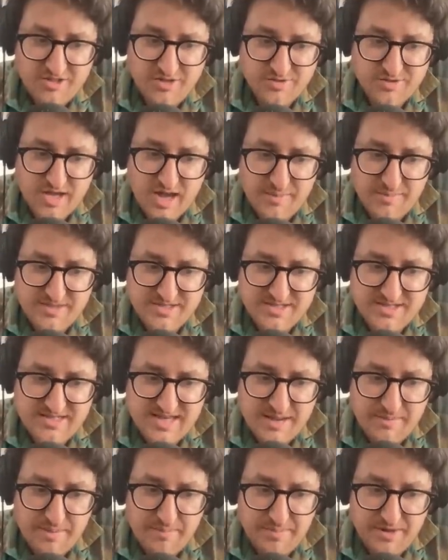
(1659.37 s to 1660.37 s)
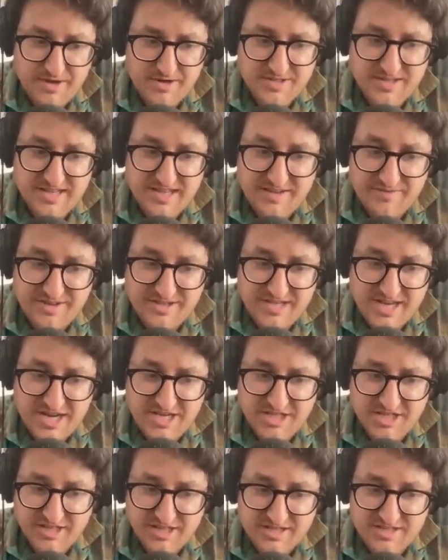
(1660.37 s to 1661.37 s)
Though Thomas's name appears in the
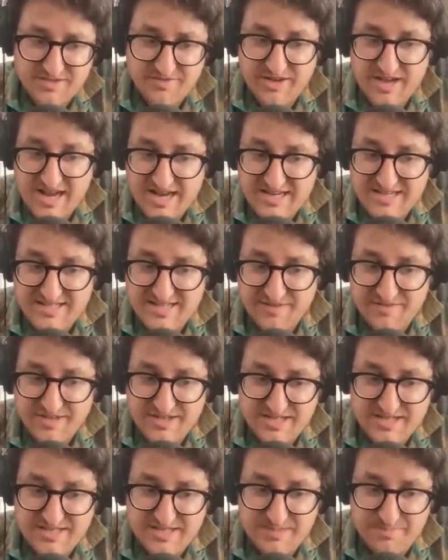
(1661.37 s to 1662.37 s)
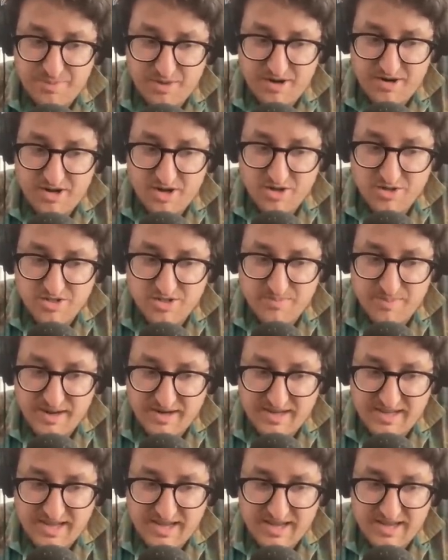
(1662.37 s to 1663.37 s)
invitation list of an 87 DC party hosted
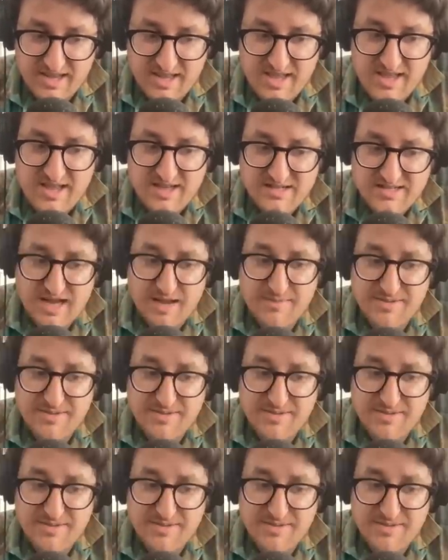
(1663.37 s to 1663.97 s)
by King, oh.